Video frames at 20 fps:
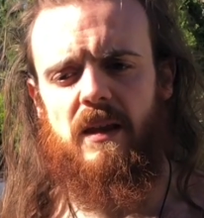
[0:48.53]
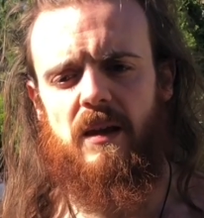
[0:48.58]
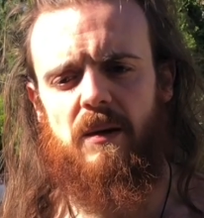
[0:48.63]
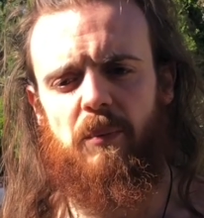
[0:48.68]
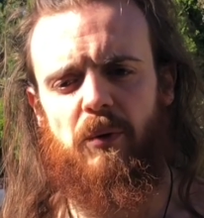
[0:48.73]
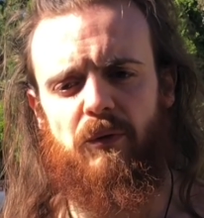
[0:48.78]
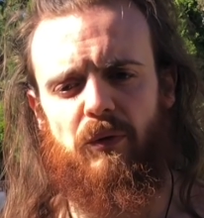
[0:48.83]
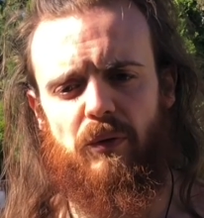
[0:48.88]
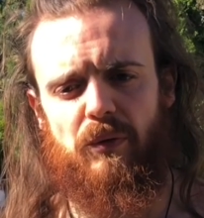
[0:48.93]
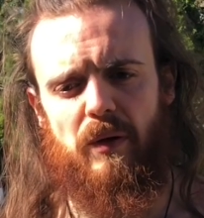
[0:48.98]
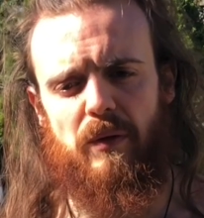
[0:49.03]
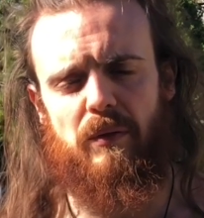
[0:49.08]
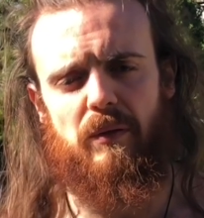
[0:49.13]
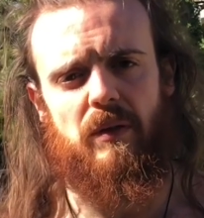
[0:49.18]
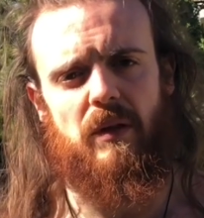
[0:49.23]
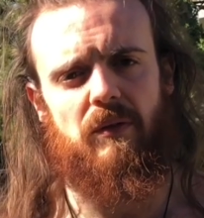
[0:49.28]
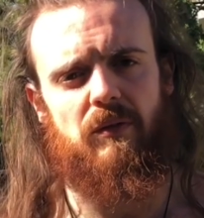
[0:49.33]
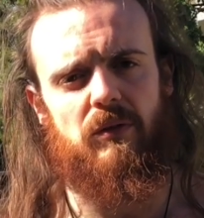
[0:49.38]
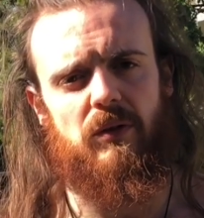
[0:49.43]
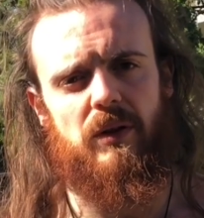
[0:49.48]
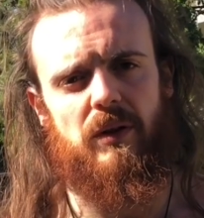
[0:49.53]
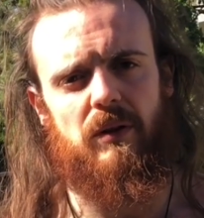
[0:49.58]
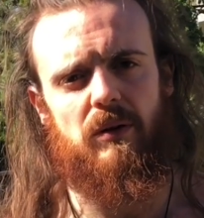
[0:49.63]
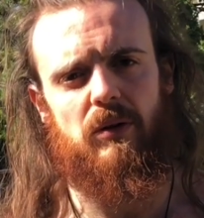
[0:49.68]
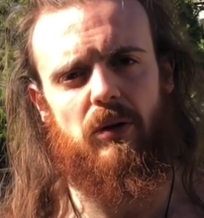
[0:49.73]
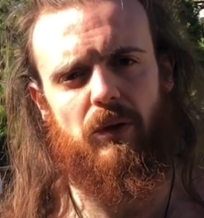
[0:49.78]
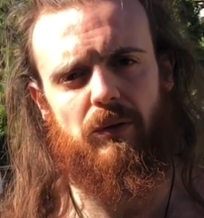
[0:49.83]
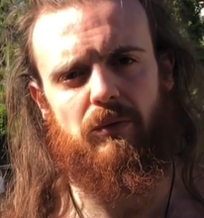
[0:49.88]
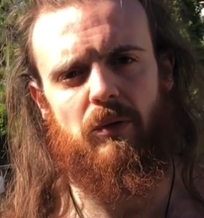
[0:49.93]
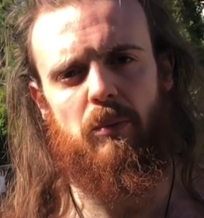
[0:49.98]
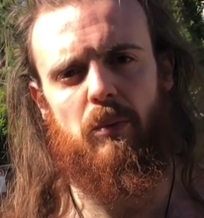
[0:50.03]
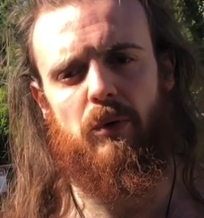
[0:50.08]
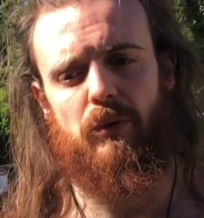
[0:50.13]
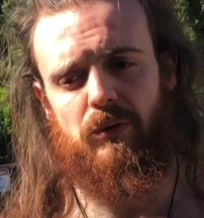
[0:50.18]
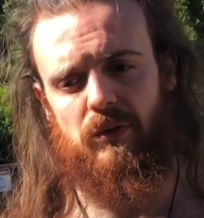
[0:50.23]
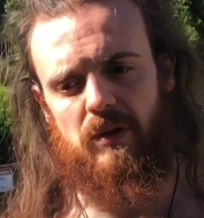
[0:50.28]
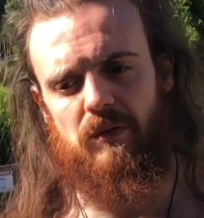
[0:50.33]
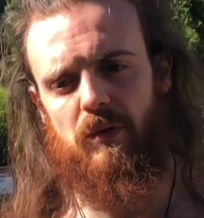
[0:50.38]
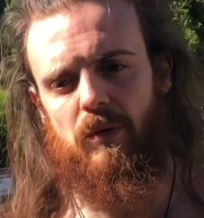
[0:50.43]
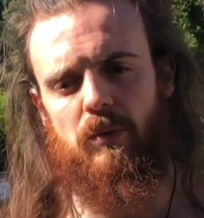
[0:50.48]
but the size that I've lost the most
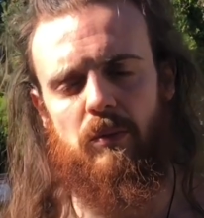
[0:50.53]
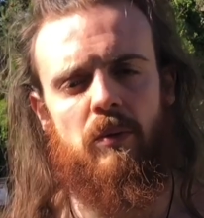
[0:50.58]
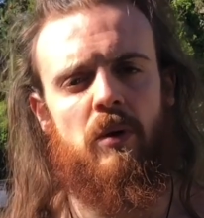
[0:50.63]
even